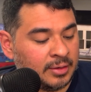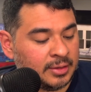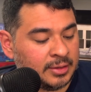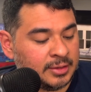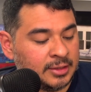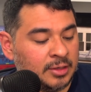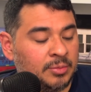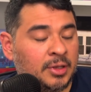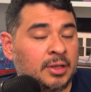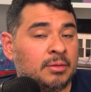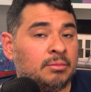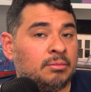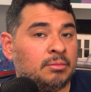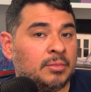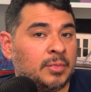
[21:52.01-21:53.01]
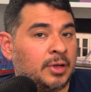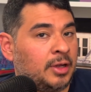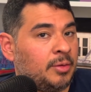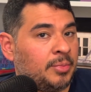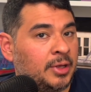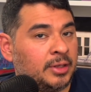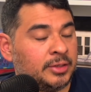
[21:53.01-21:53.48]
Simi. I
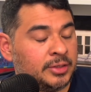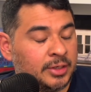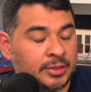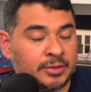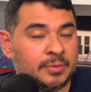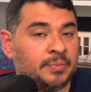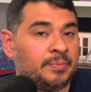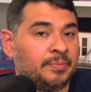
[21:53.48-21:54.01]
apologize.